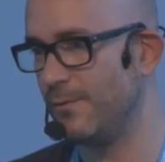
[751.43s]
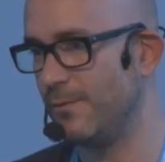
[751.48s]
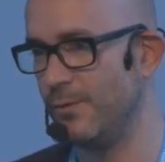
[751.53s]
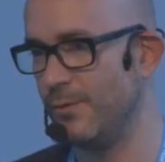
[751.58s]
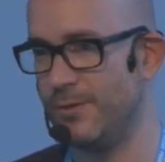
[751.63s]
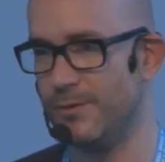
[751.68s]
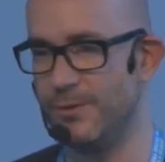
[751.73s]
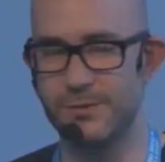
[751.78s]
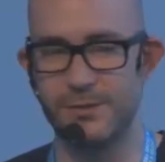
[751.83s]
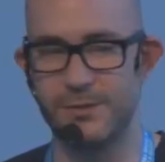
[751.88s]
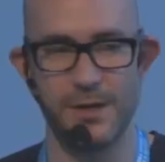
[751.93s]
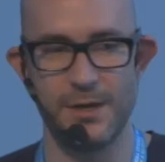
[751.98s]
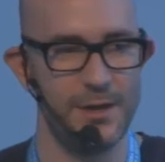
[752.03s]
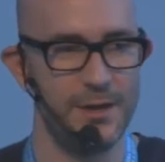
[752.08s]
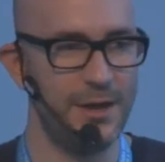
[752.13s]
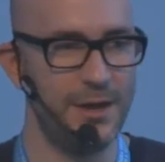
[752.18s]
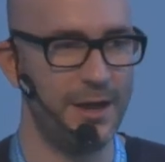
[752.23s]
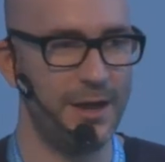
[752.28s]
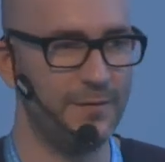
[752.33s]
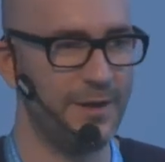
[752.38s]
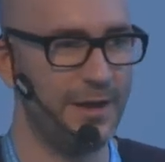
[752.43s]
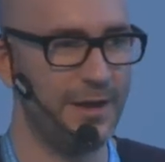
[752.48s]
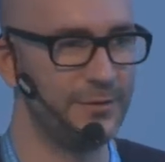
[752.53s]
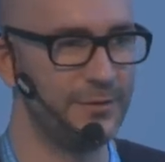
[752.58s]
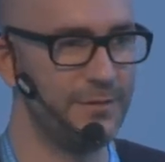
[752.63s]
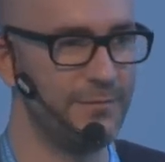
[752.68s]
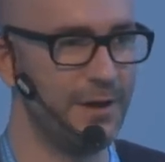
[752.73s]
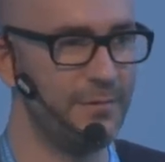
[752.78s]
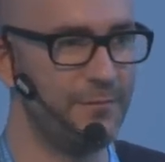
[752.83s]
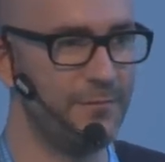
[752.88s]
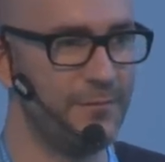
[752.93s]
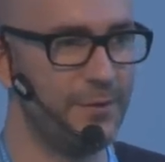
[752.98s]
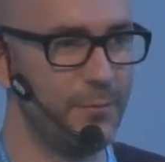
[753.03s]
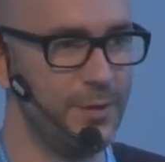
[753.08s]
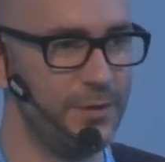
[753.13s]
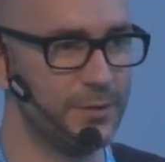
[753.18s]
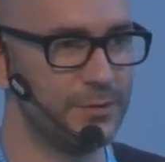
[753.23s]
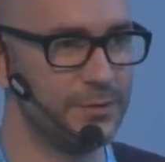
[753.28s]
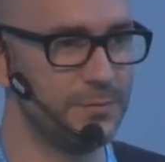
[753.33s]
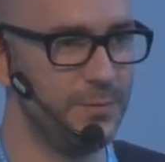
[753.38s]
Windows. And if you had to develop for
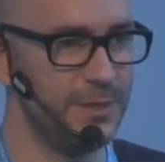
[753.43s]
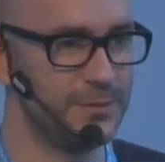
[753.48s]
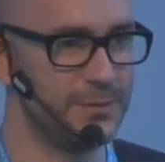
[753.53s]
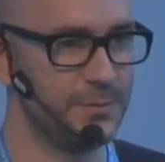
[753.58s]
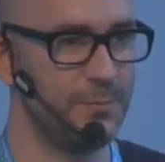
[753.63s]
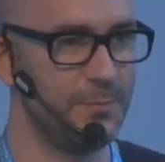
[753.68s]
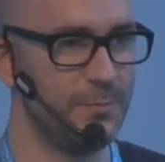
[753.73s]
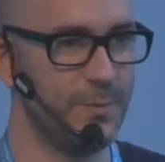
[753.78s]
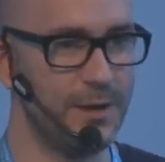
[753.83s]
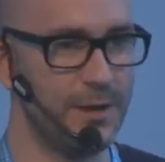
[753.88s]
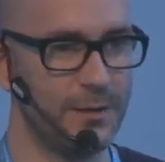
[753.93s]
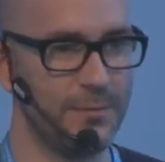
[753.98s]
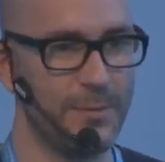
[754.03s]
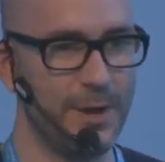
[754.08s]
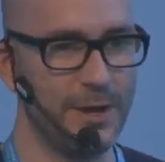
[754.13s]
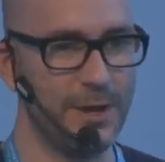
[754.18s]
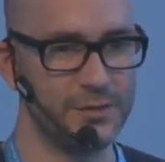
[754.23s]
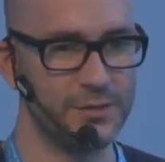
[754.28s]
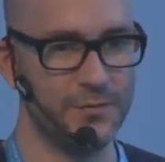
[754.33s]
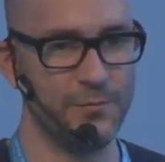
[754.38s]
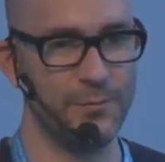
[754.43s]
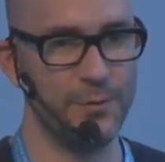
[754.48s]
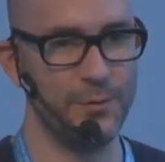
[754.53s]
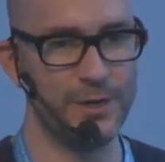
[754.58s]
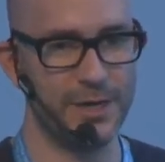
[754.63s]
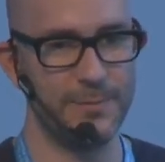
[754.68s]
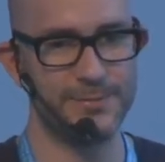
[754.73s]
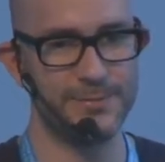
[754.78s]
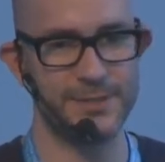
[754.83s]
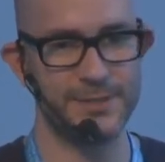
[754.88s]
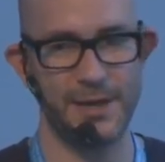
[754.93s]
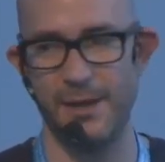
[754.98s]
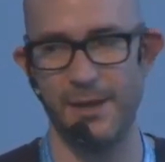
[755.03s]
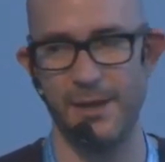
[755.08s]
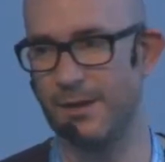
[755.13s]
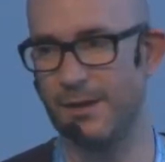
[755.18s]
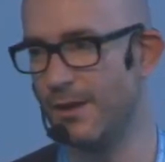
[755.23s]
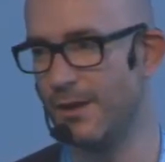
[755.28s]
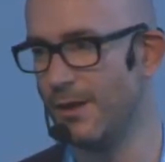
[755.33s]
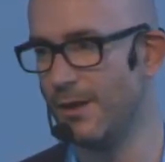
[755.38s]
Windows, means Microsoft will keep
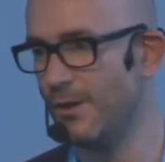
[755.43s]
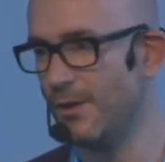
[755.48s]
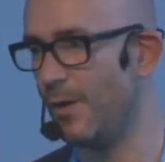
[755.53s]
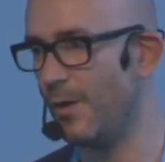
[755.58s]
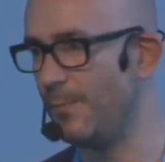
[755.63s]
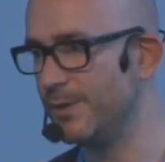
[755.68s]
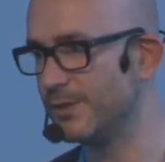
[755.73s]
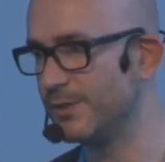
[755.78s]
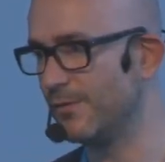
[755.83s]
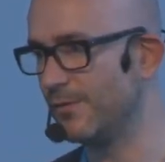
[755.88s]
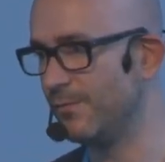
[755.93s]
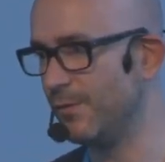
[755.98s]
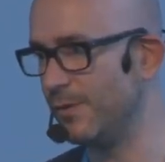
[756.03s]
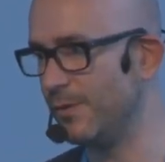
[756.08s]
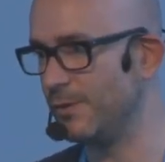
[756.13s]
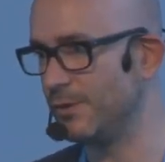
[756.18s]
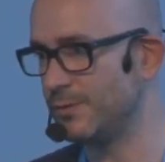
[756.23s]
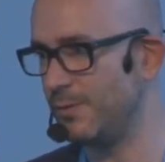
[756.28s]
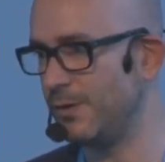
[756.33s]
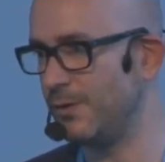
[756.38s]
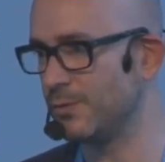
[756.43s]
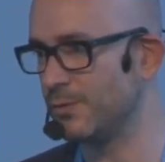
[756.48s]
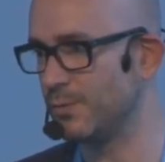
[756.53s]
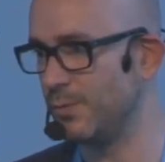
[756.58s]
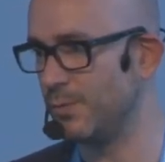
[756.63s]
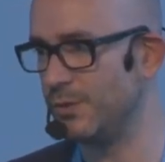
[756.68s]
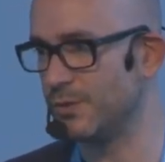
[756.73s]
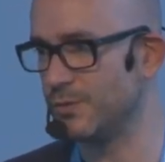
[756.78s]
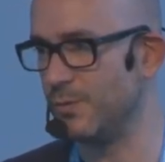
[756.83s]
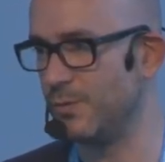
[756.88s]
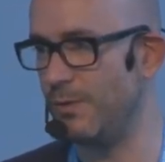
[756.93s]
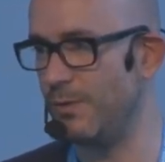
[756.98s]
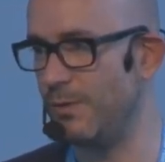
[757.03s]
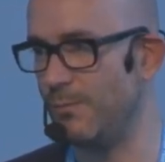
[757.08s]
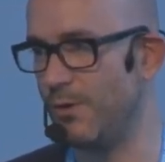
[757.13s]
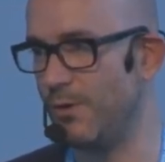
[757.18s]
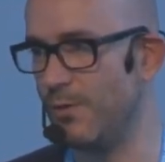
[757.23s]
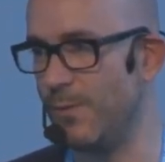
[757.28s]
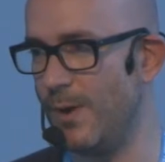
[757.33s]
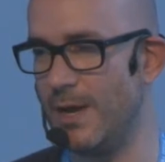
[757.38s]
selling copies of Windows, because Windows will be
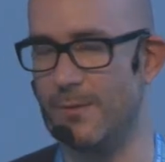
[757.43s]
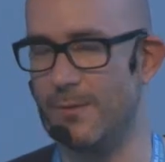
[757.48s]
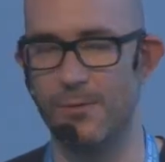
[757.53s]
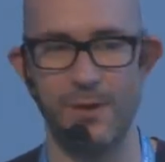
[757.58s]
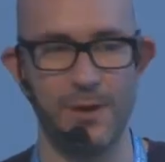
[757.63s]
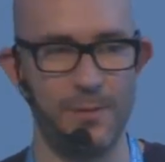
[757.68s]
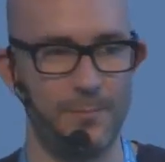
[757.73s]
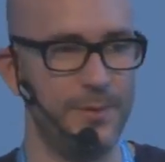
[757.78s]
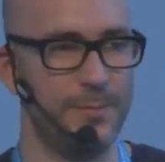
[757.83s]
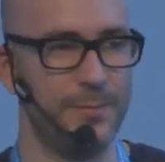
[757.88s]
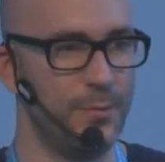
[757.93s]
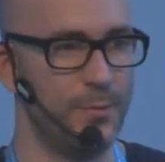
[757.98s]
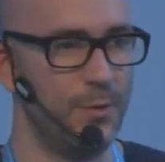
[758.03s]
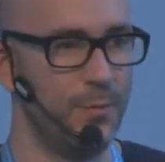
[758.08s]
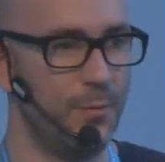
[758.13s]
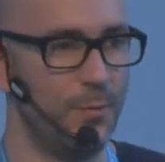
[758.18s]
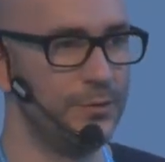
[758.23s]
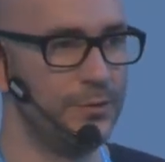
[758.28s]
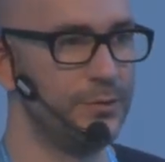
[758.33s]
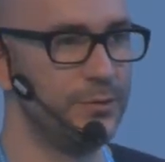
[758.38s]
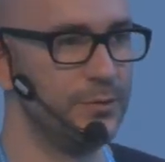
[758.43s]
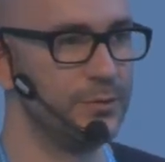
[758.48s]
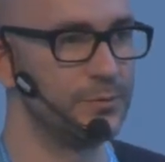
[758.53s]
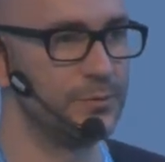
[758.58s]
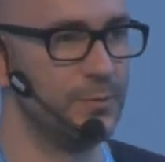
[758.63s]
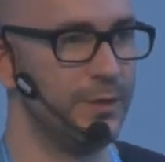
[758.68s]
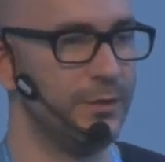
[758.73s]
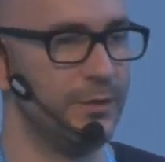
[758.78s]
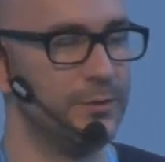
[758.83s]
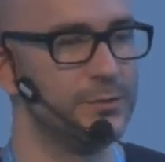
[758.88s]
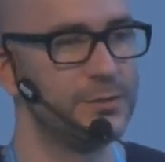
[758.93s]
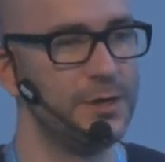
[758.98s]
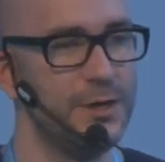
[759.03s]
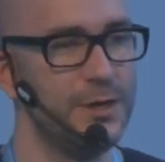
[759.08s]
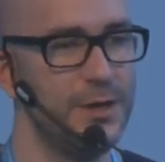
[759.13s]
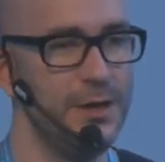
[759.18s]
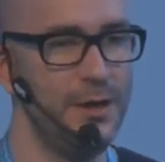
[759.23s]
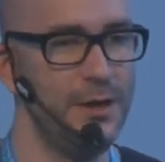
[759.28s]
more valuable and people will want to use Windows.